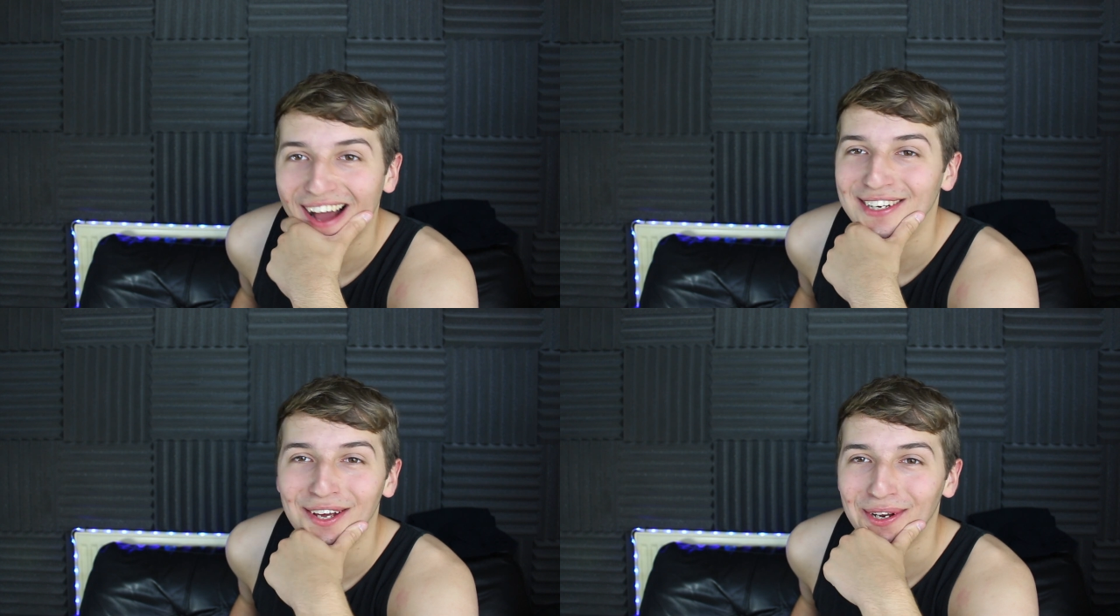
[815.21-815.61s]

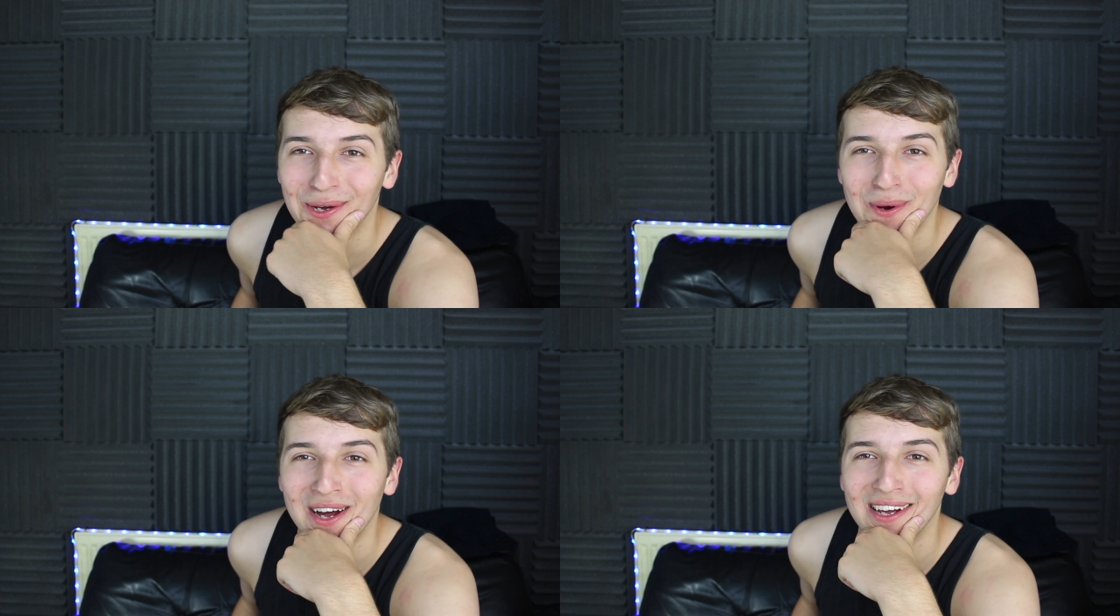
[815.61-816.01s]
I don't
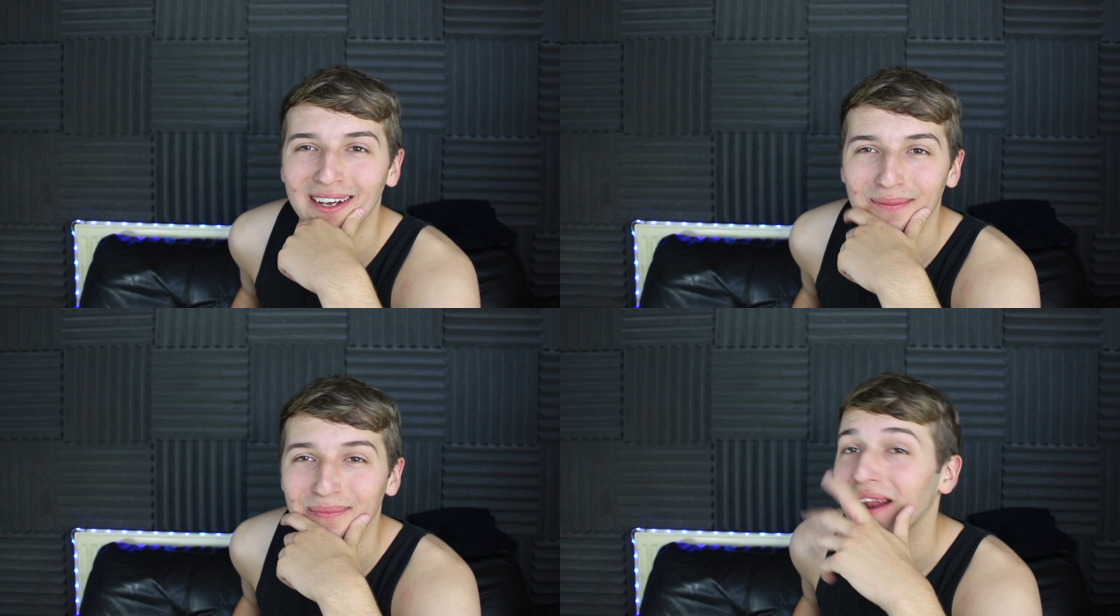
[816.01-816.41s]
know why,
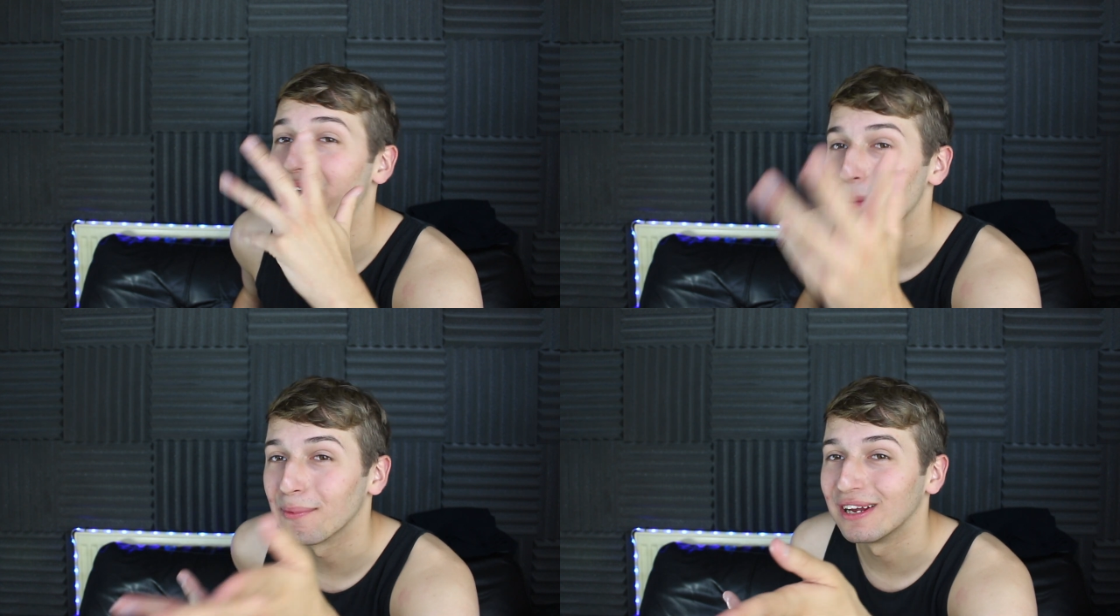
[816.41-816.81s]
but
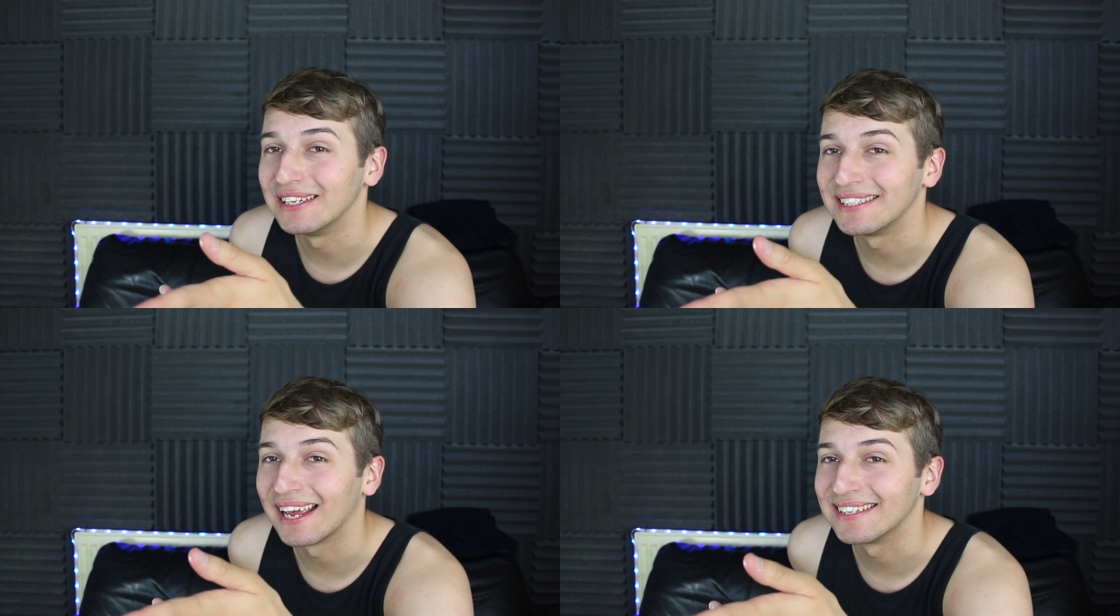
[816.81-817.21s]
I
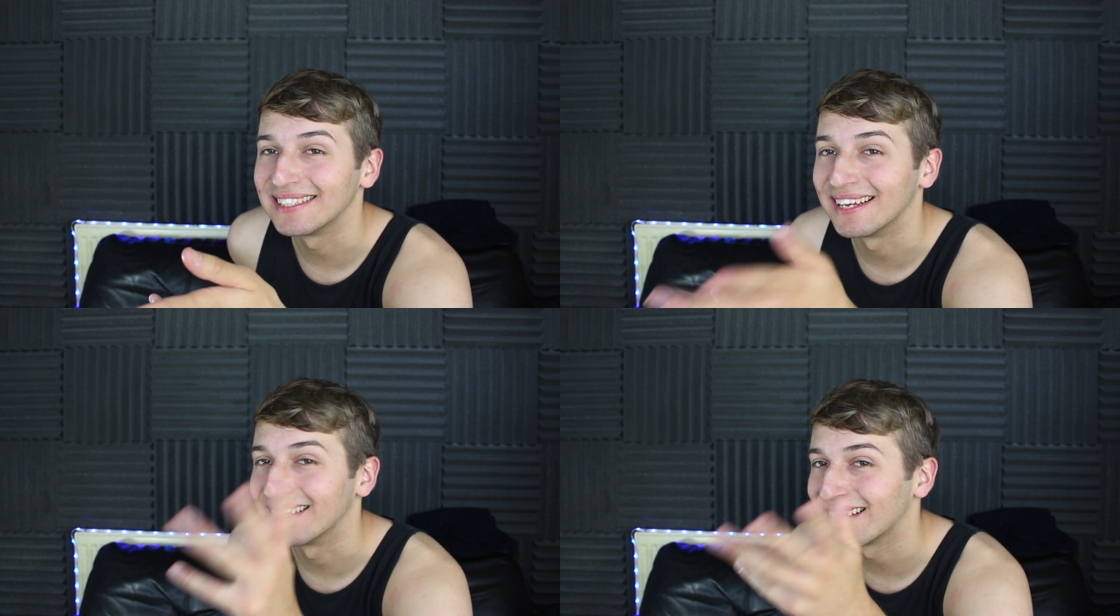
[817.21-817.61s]

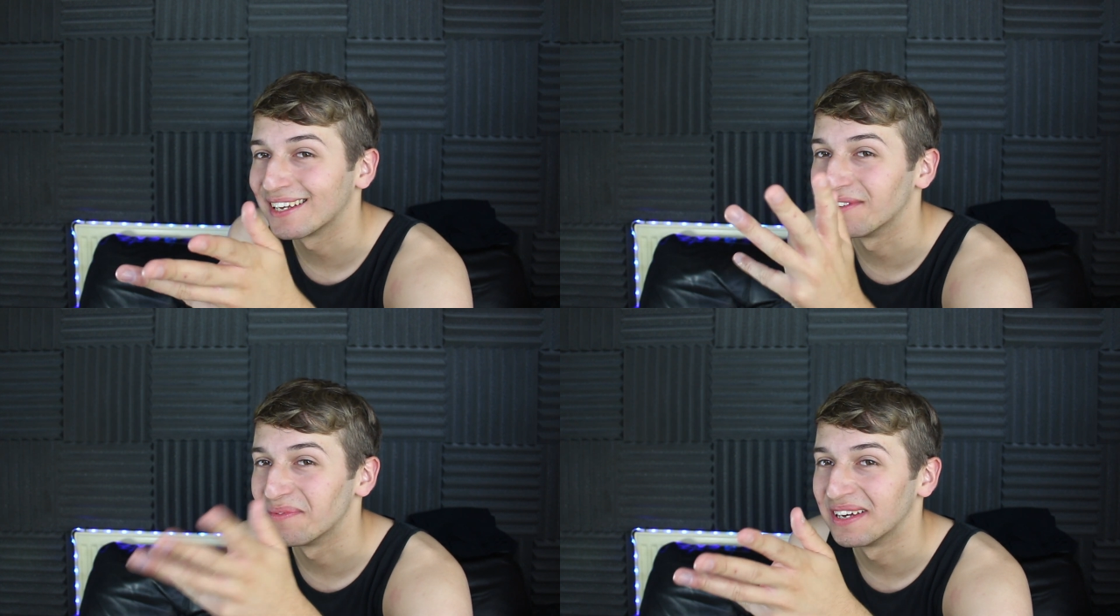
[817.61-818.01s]
appreciate it.
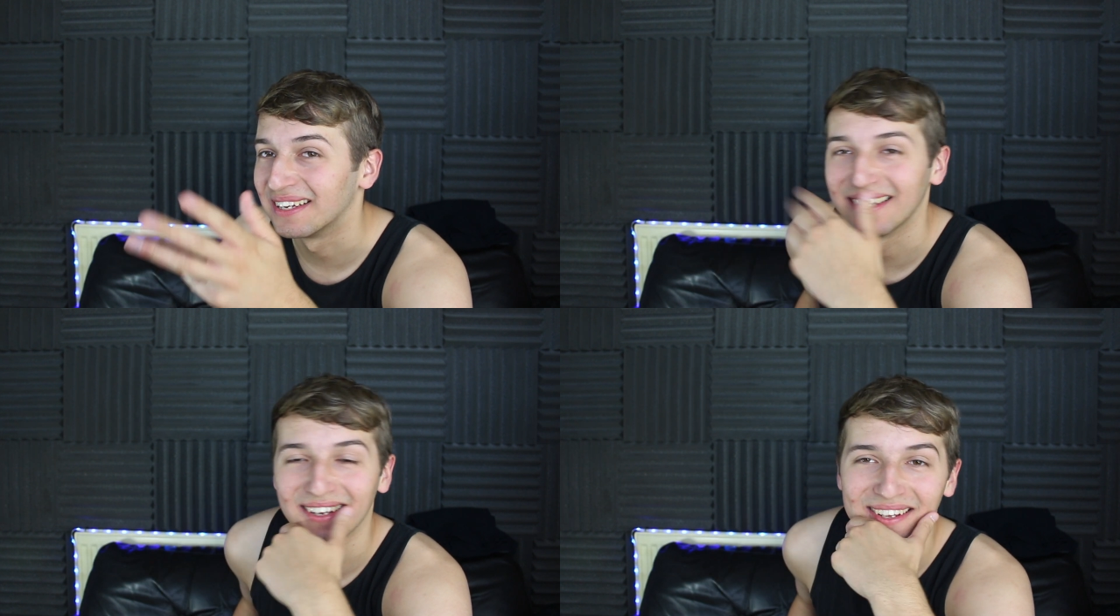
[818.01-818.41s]
Thank you for
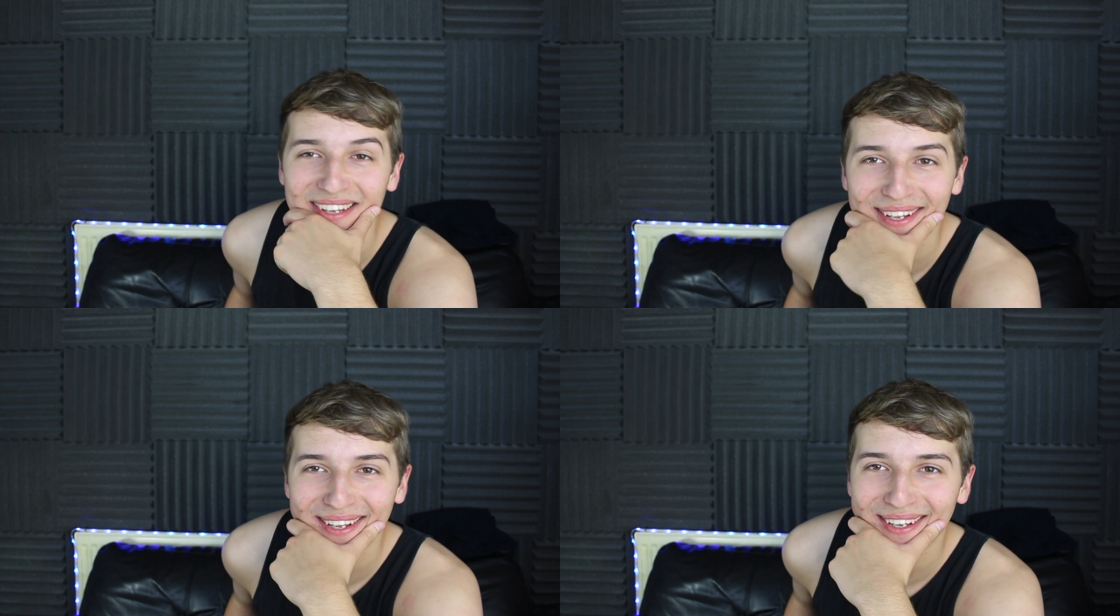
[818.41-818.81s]
being here.
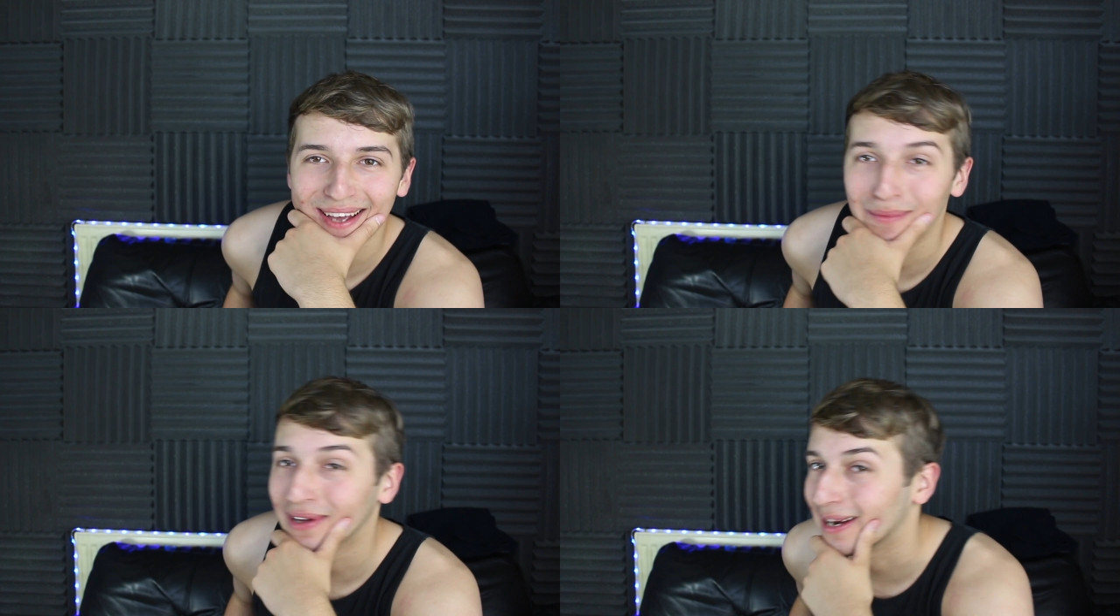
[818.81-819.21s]

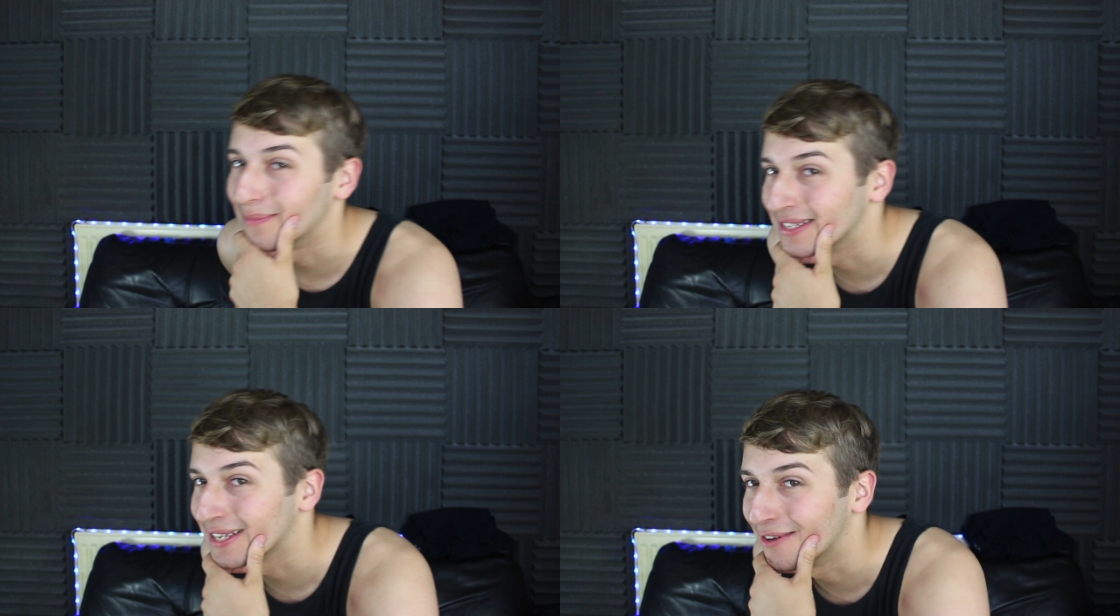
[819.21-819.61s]
I'm looking at
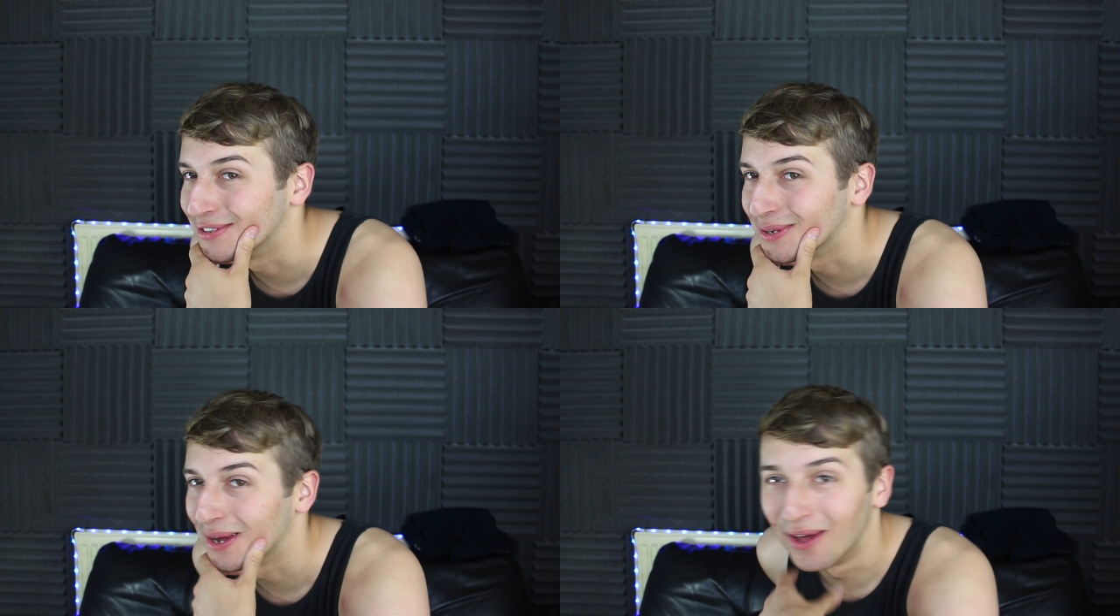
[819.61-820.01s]
myself
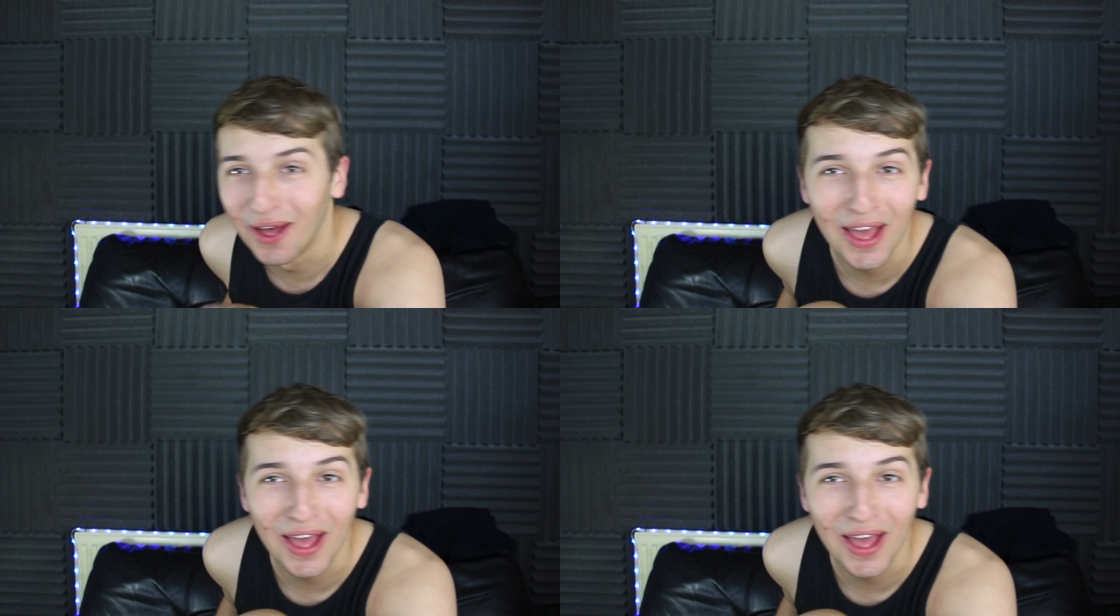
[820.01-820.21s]
as well.